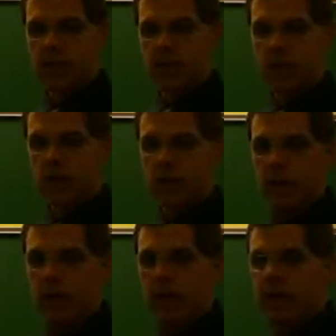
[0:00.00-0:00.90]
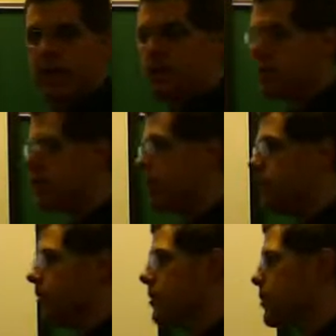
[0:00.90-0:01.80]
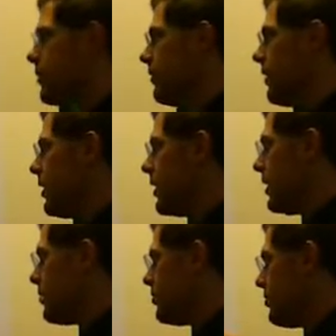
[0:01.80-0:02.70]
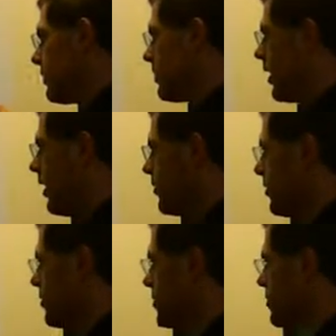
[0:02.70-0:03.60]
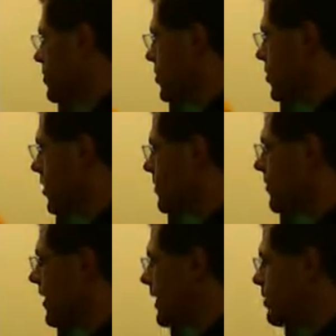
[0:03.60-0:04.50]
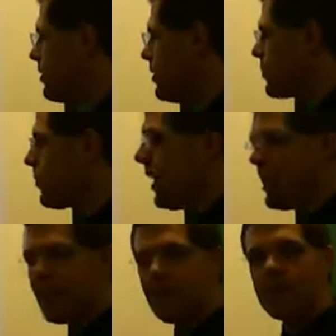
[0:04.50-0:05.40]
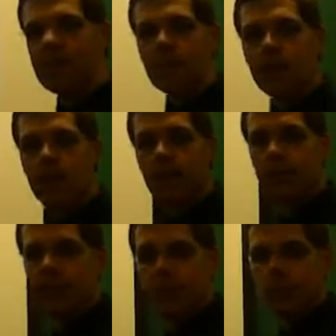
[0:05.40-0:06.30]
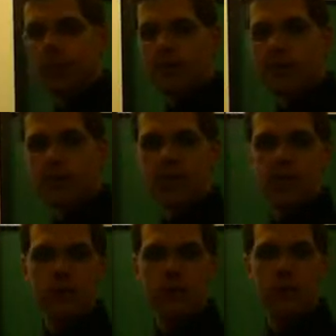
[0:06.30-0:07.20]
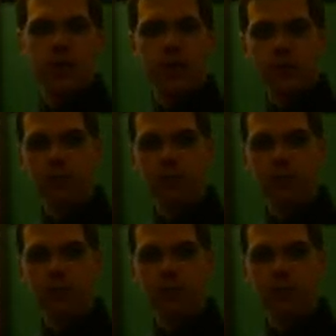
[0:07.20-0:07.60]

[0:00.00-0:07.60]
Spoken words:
stage is sort of a do unto others, do what's fair, do what's right. This is the concrete operational stage where we're